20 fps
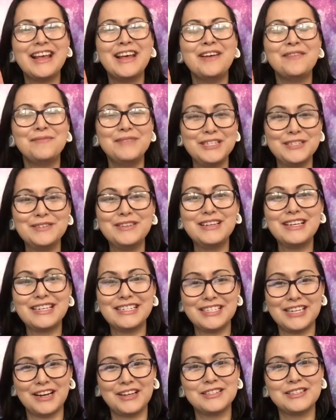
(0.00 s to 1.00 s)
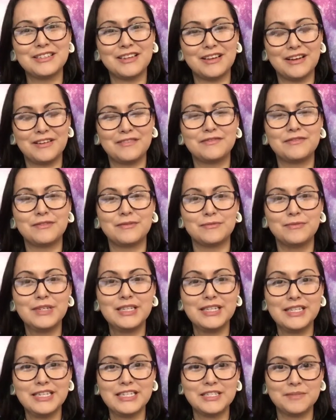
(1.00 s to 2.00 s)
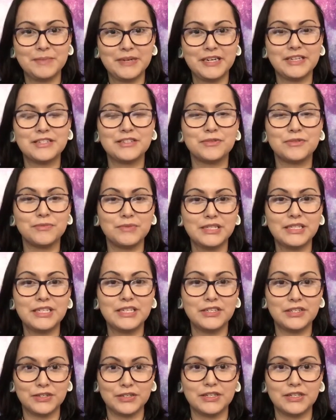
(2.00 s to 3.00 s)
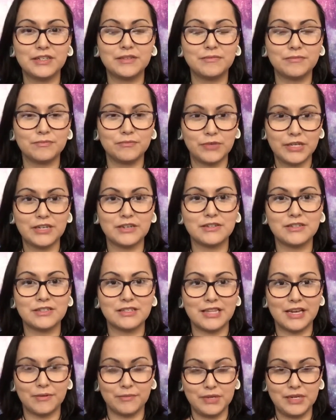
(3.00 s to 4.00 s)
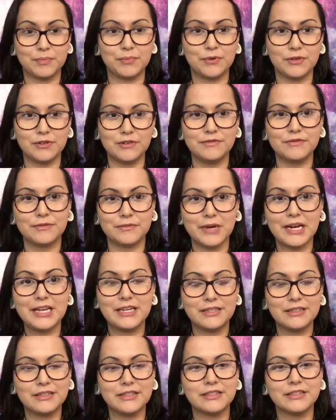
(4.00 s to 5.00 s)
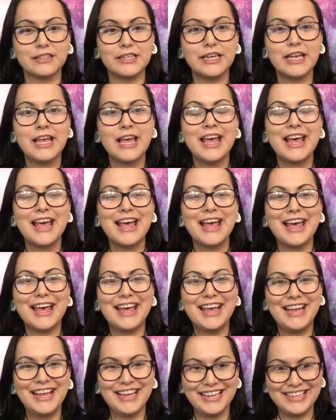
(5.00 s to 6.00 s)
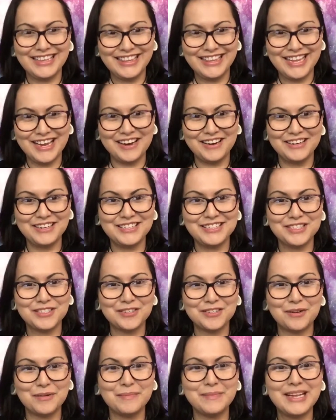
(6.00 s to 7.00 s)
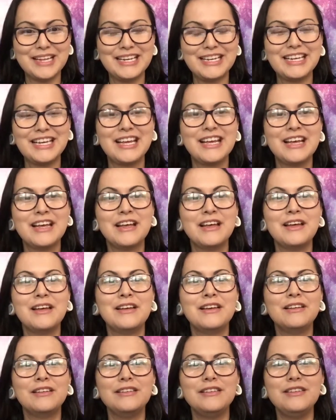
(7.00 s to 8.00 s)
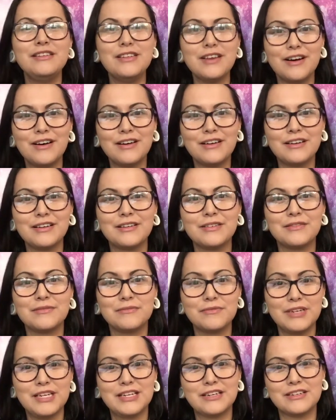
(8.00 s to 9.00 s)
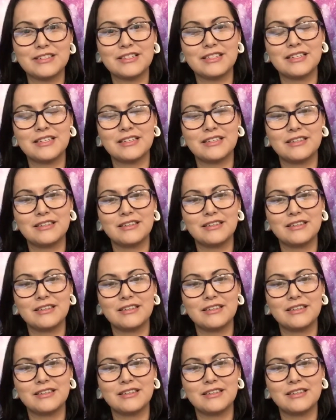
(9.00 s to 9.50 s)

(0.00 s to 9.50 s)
We do get tons of really experienced, really good readers that we approve, right? Clearly. And there are so many young readers.